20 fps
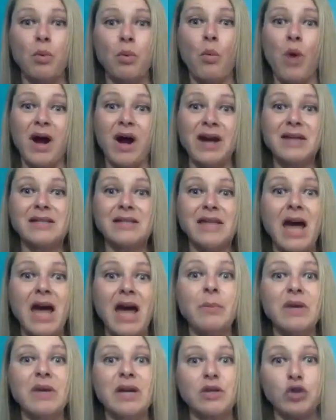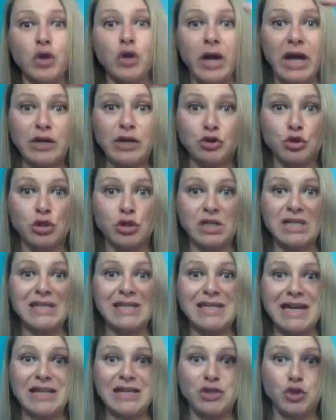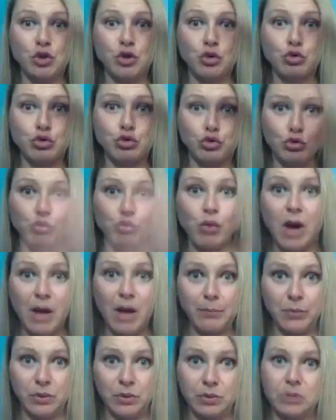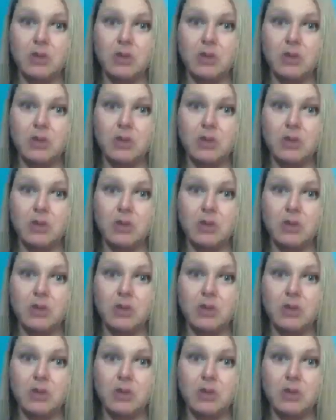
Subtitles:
Why is that? Because your estrogen tends to drop